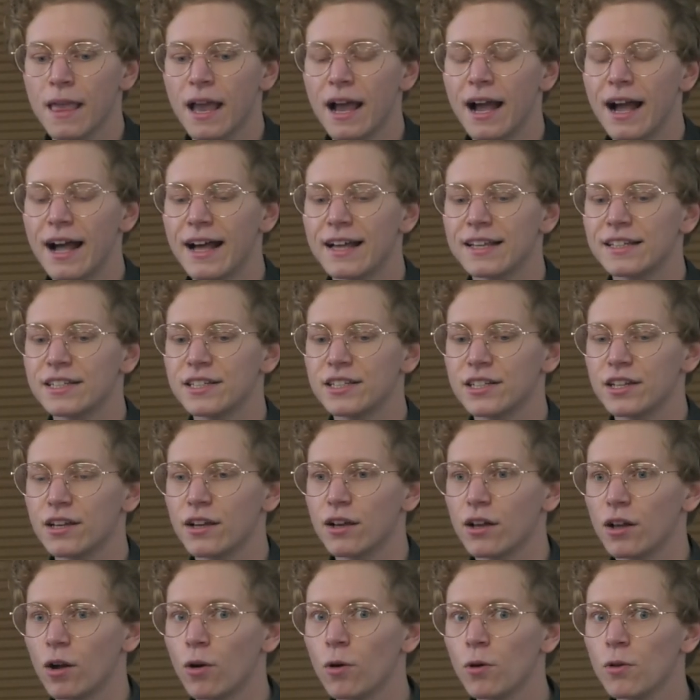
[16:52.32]
And
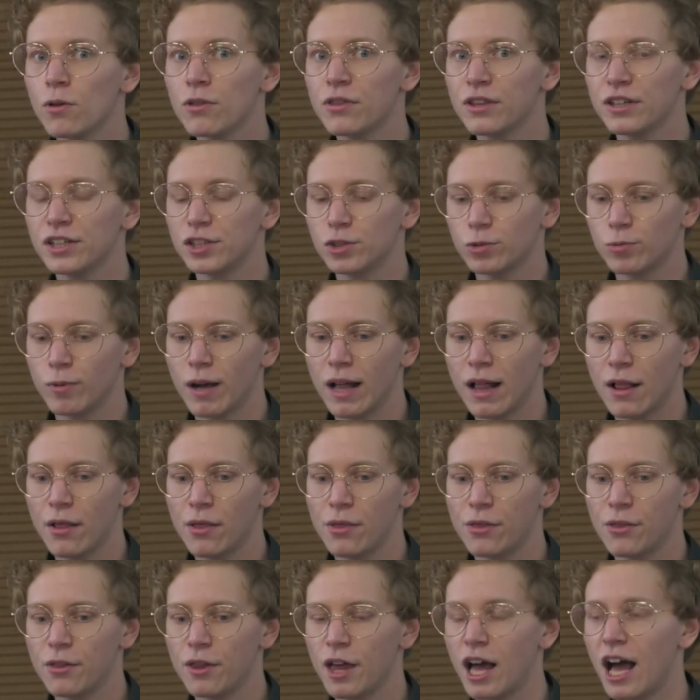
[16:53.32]
all this
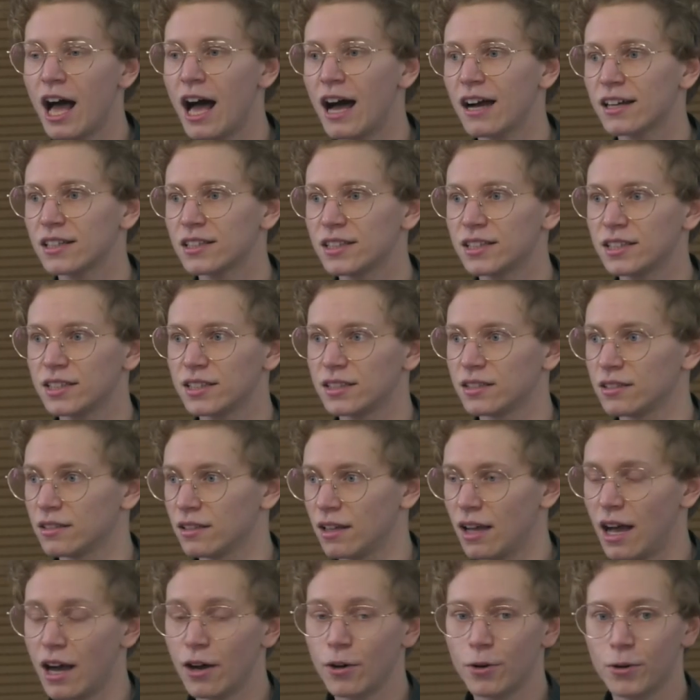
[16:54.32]
wealth acts,
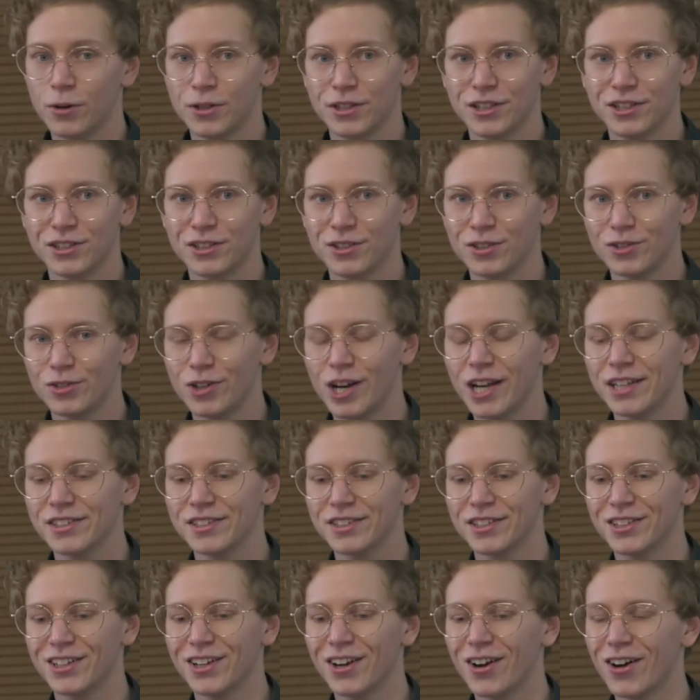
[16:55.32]
according to
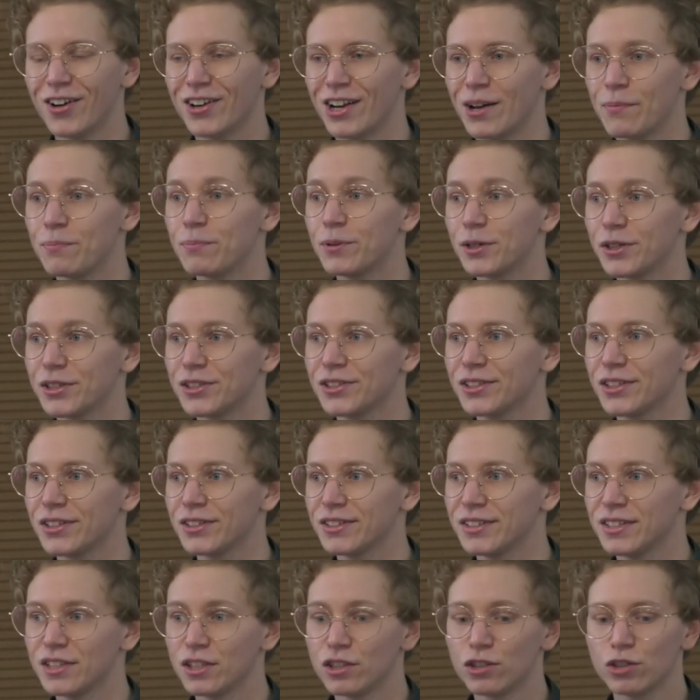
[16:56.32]
Dreiser, on a
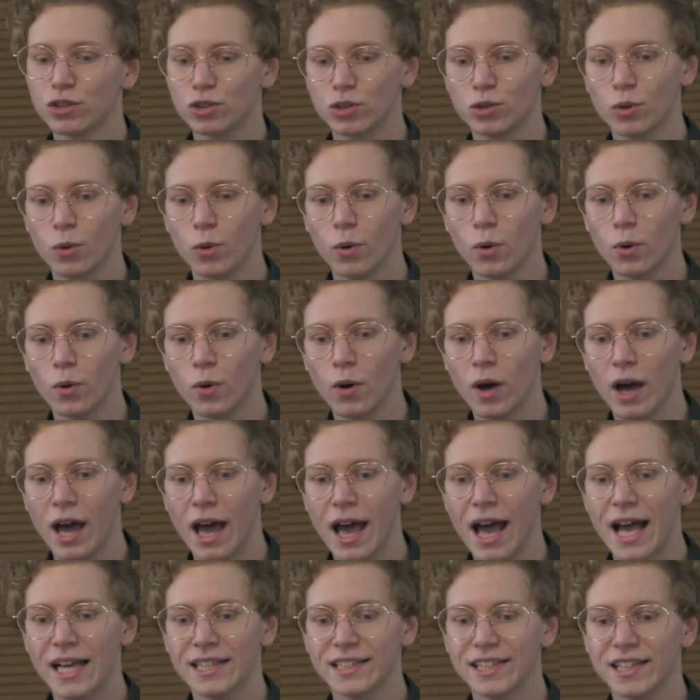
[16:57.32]
person's soul
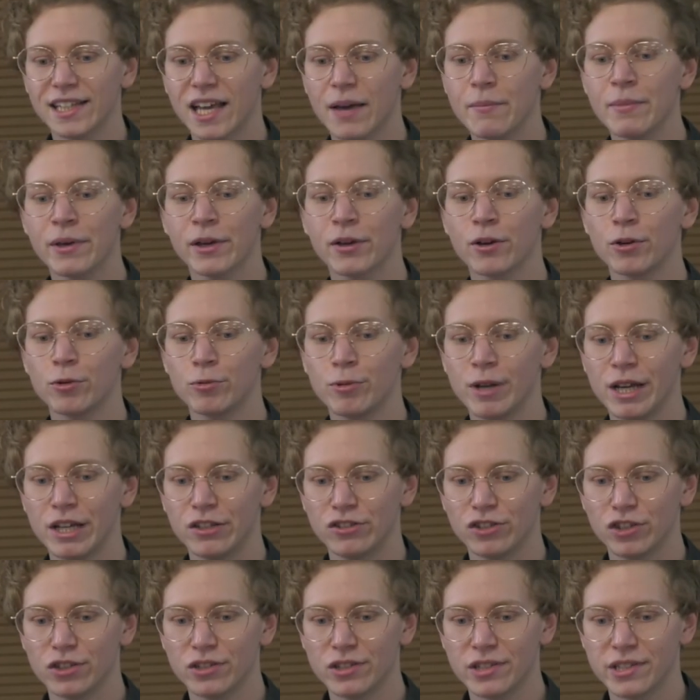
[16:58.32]
as a chemical
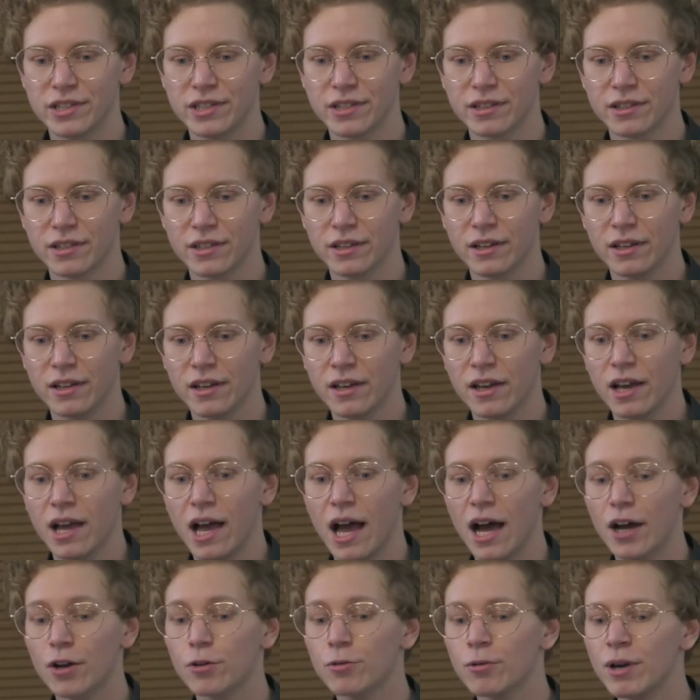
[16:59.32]
reagent.
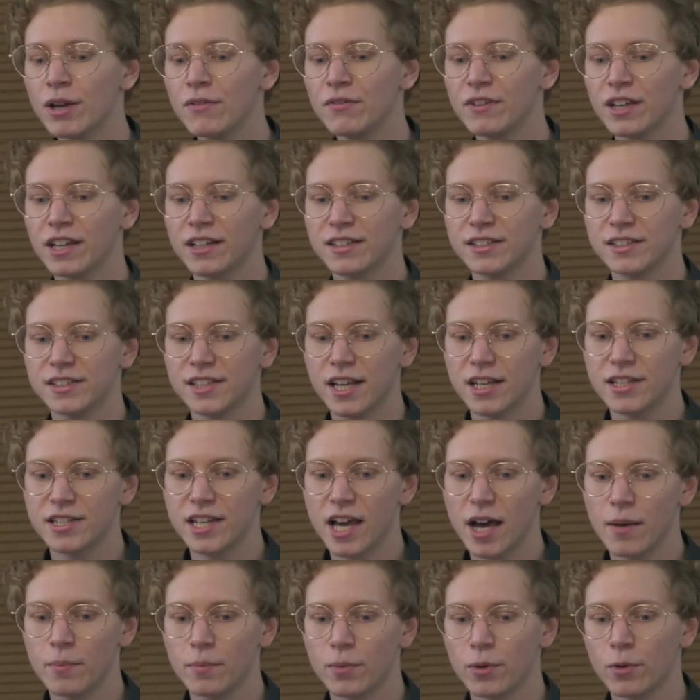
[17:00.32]
A craving is set
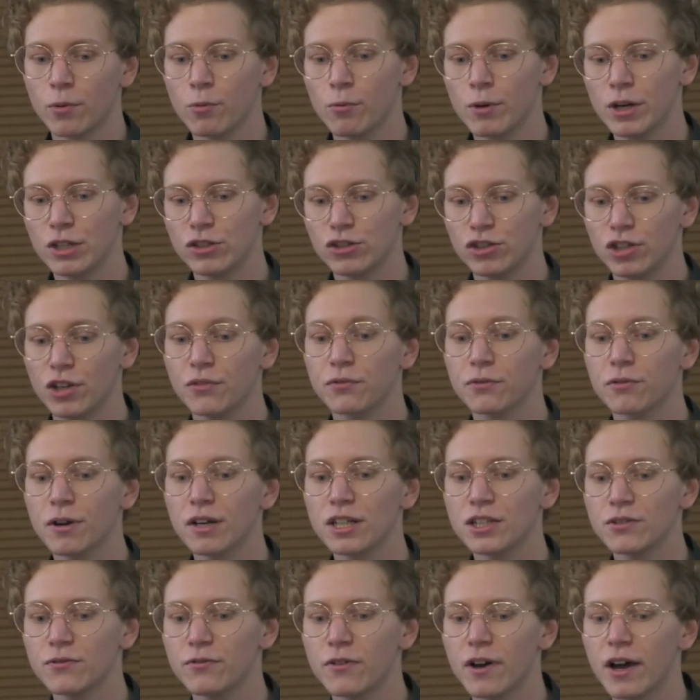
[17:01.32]
up, which, if
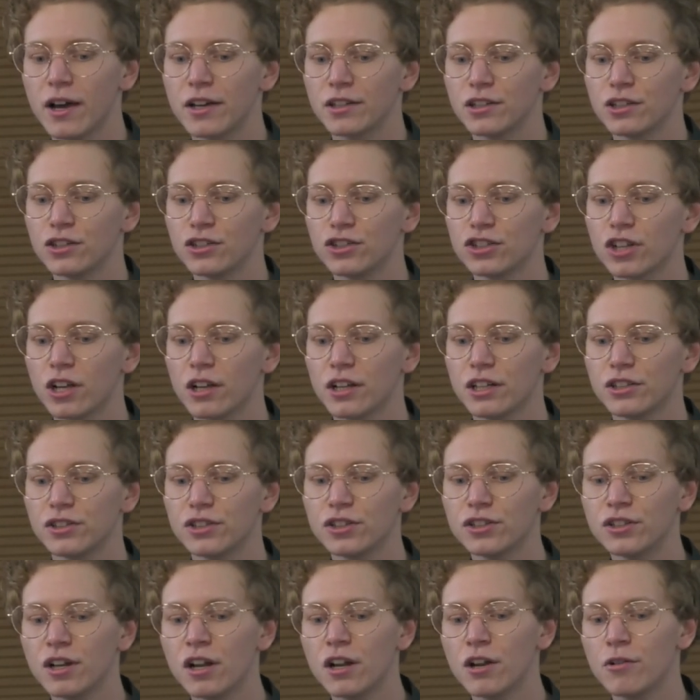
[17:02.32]
gratified, shall
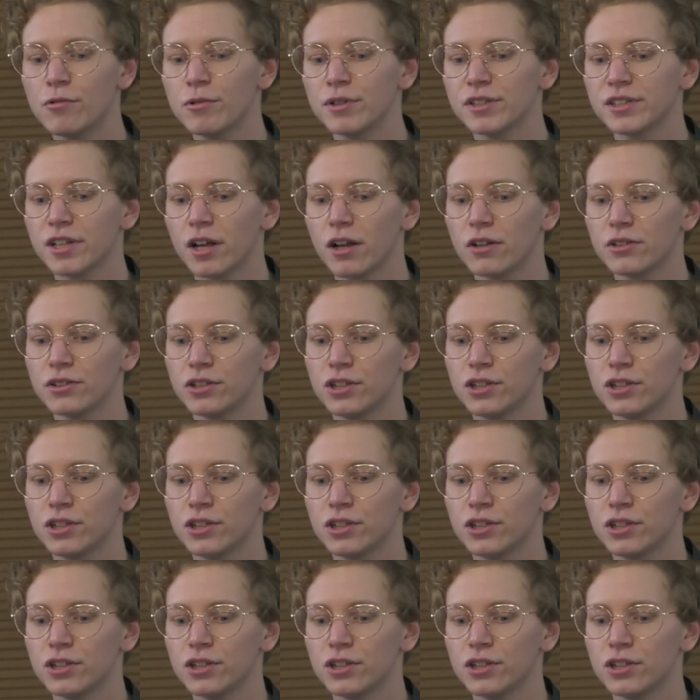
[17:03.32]
eternally result